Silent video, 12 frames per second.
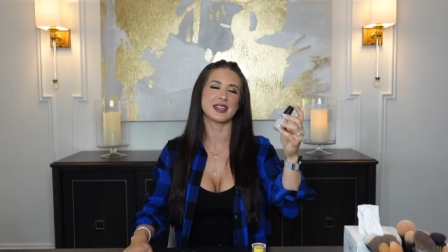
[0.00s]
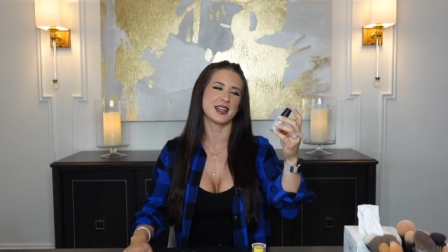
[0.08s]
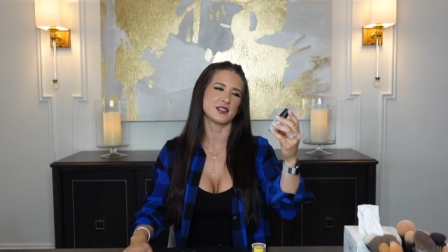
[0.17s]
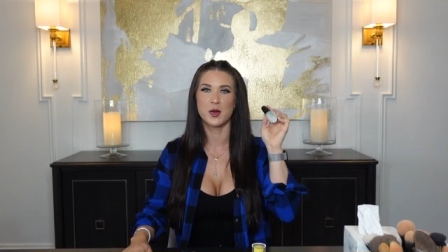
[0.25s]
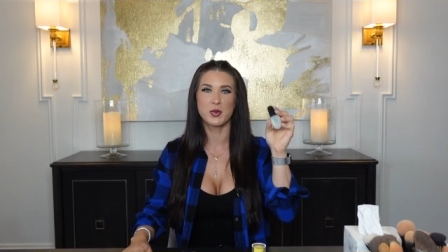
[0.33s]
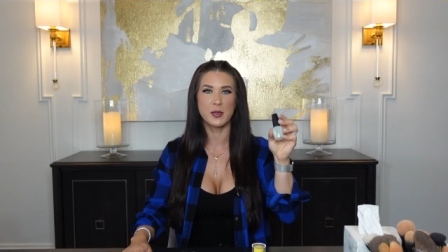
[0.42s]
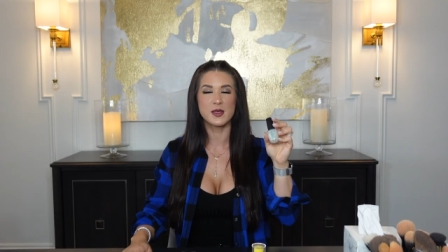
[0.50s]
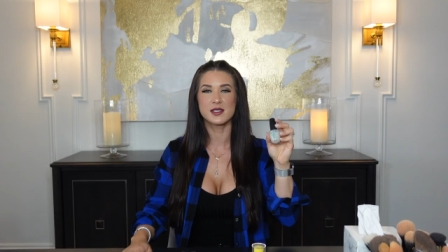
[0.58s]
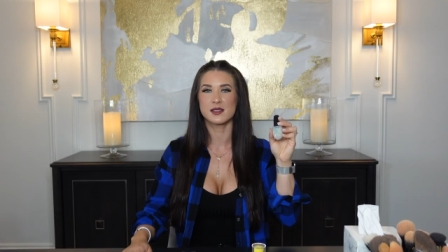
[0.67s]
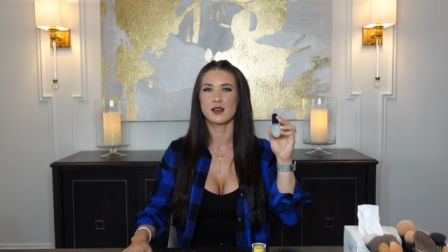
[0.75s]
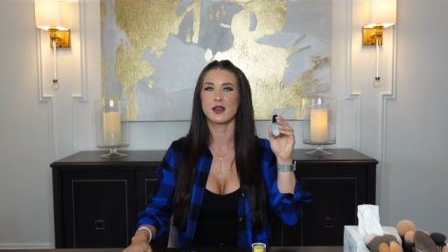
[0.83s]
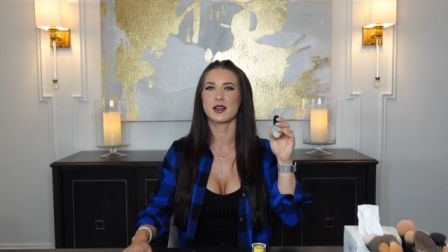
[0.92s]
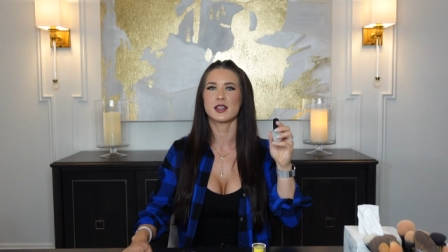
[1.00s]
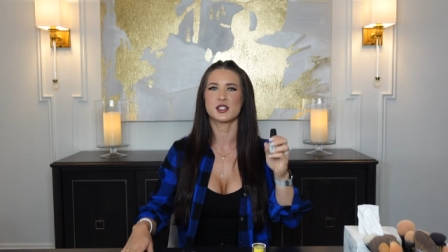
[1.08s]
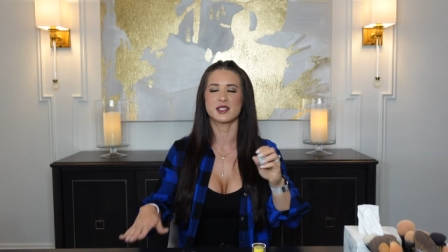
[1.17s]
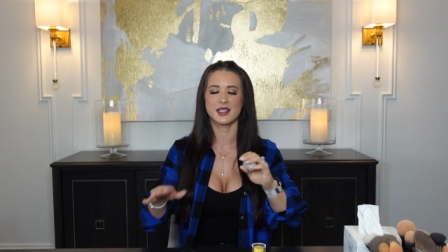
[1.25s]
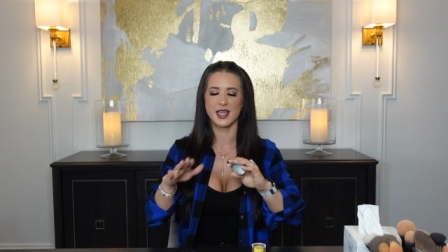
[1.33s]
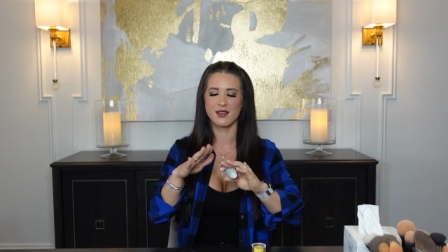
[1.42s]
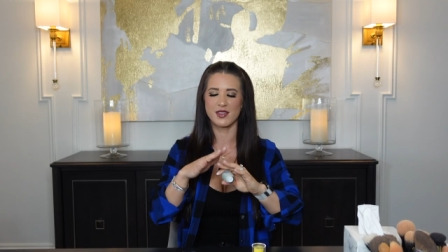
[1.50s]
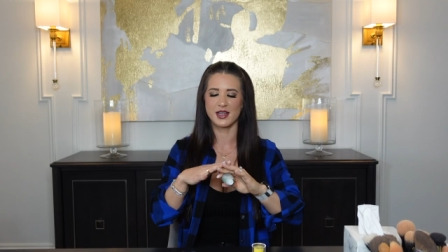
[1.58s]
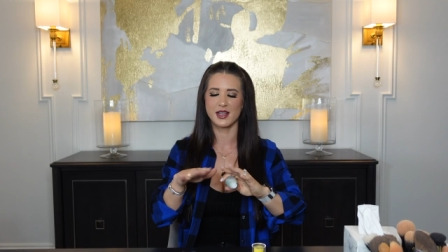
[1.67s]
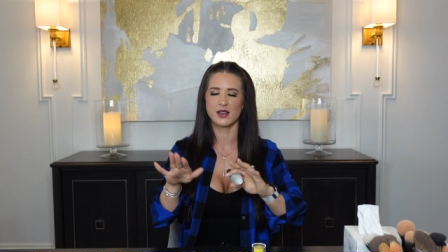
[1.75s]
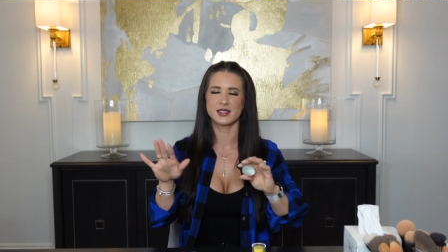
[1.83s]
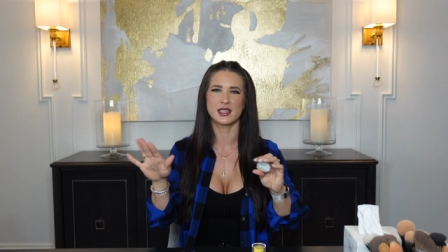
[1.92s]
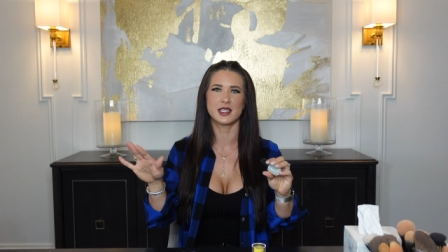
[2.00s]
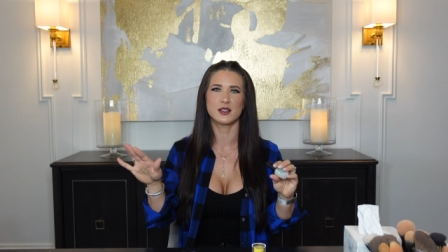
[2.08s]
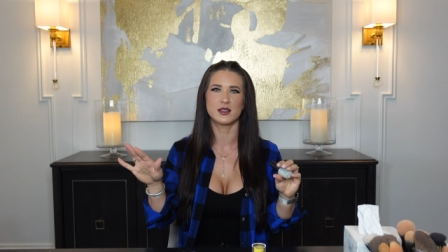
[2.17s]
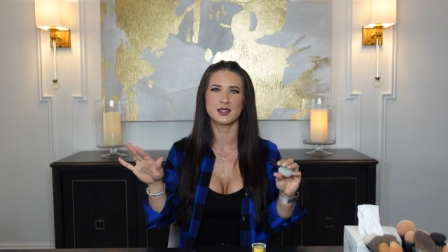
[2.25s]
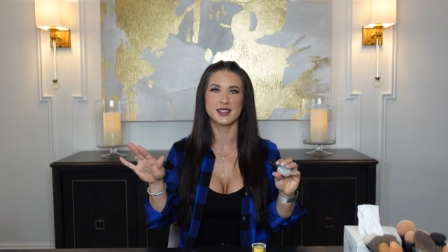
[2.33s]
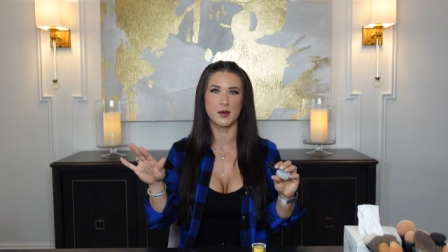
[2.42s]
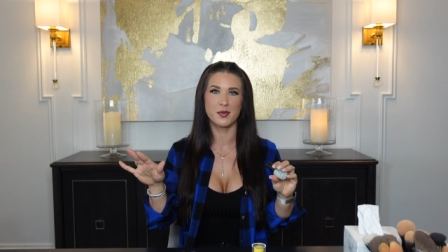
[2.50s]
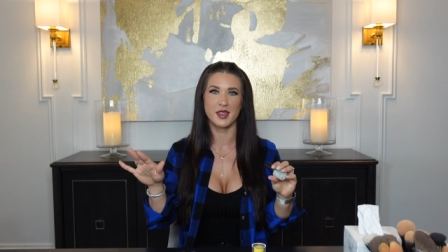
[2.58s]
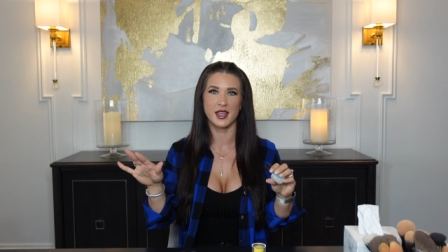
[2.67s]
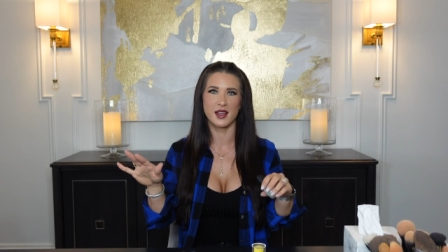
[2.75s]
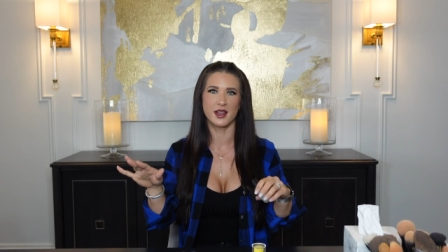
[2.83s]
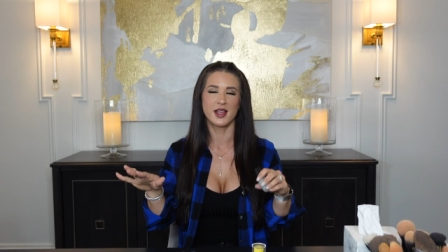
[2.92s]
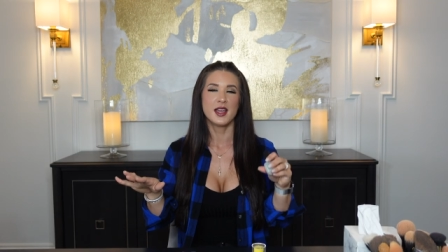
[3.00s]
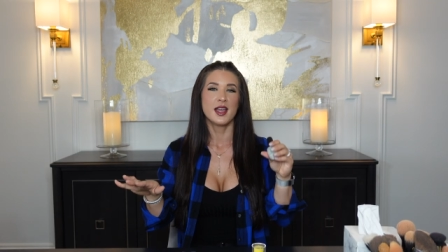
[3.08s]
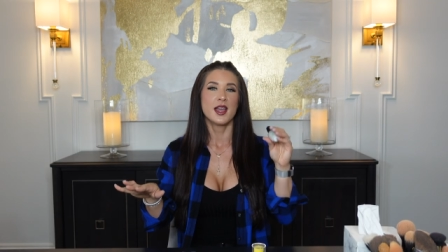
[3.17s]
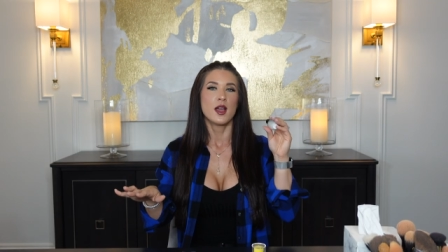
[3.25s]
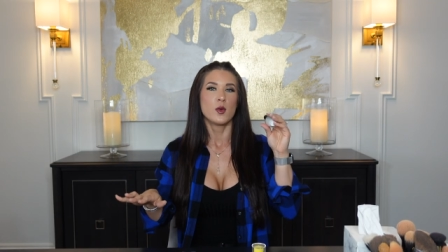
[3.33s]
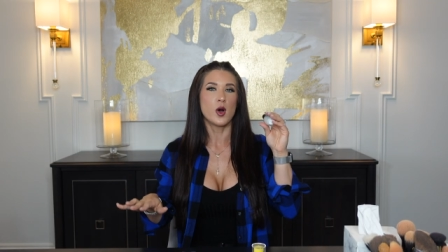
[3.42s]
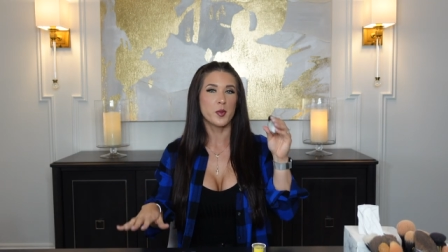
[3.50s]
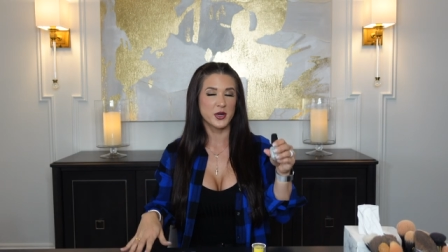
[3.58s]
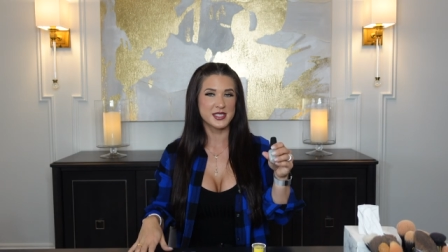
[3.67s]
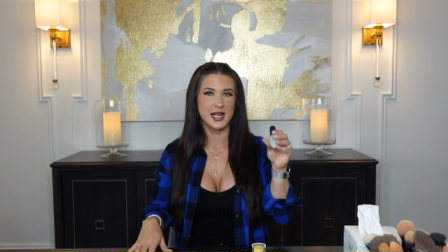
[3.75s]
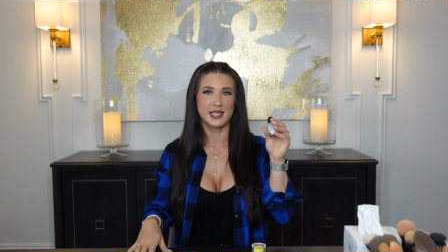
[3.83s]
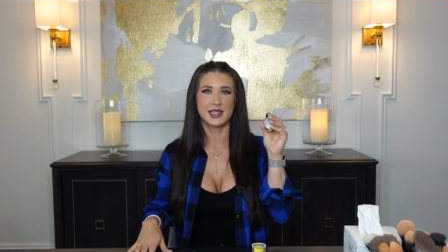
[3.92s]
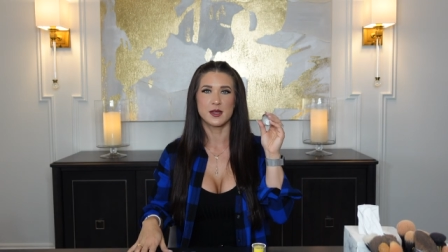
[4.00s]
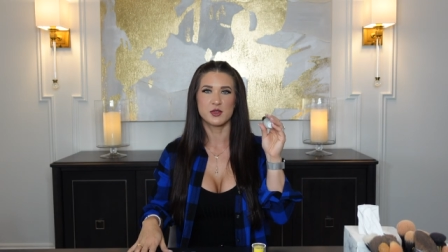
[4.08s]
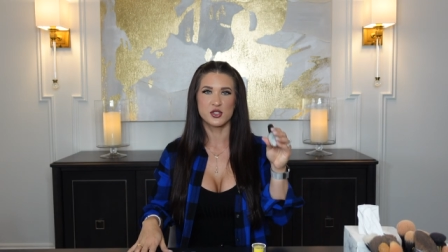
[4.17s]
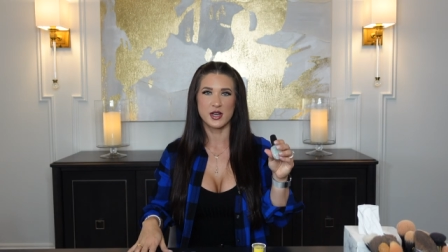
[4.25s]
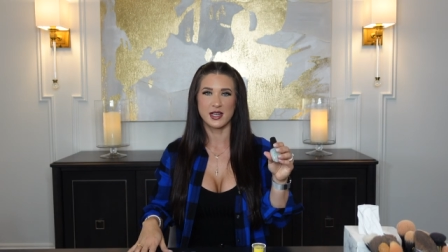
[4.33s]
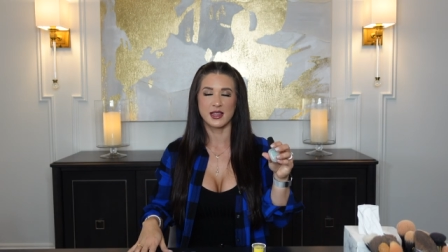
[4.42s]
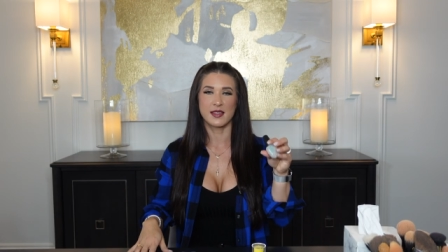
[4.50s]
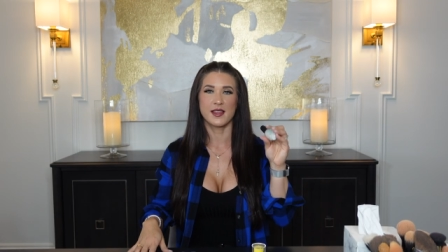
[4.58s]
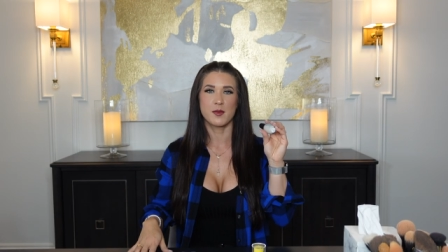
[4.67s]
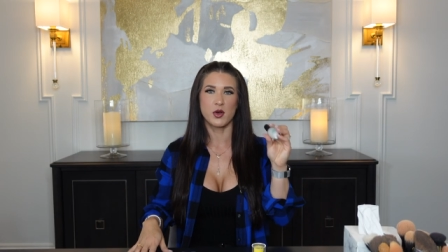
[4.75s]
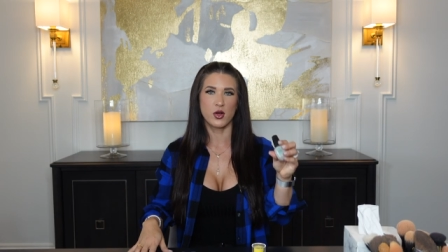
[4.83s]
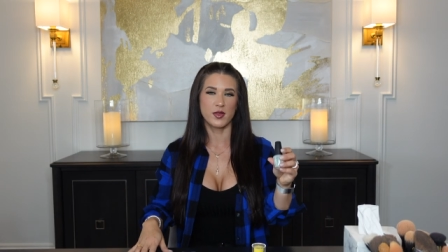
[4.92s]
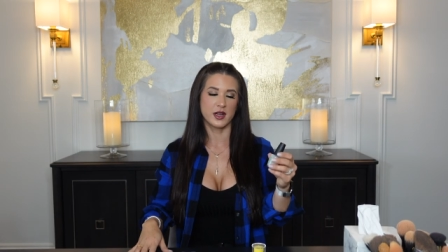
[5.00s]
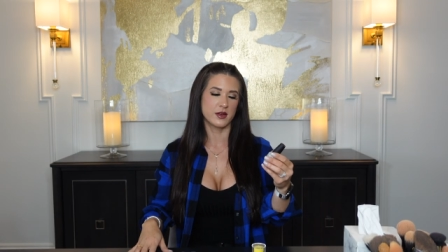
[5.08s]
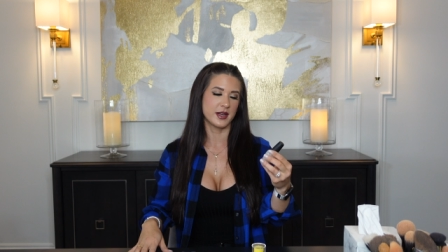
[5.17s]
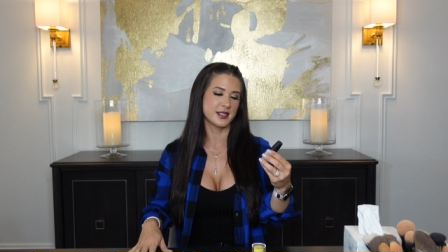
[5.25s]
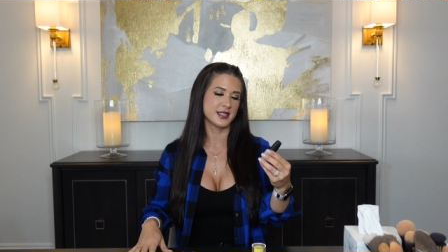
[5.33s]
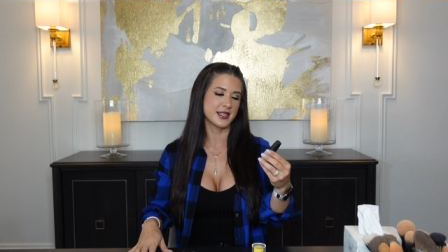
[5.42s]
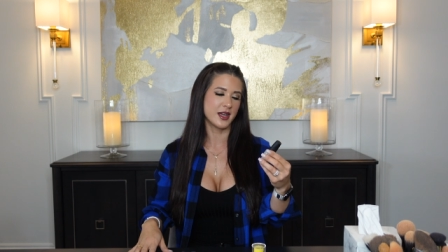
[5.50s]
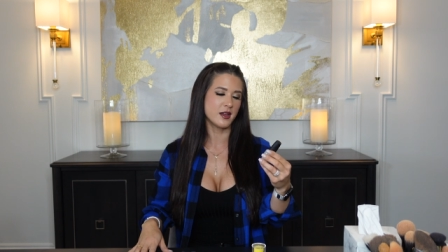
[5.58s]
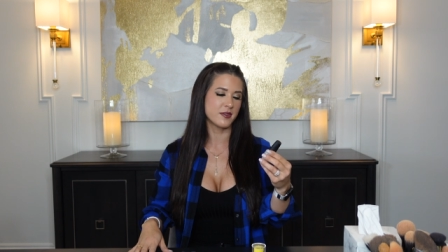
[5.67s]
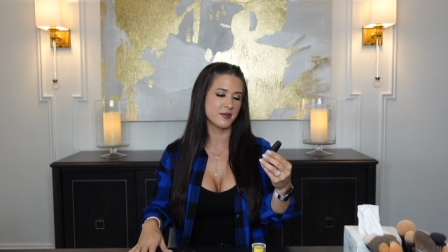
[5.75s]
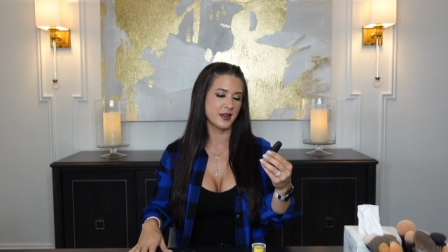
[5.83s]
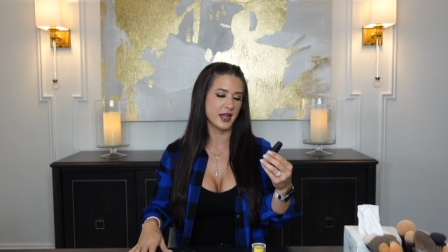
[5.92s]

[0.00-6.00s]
nice. I put this on, it just gave the nails a little something while protecting them, strengthening them, all that great stuff.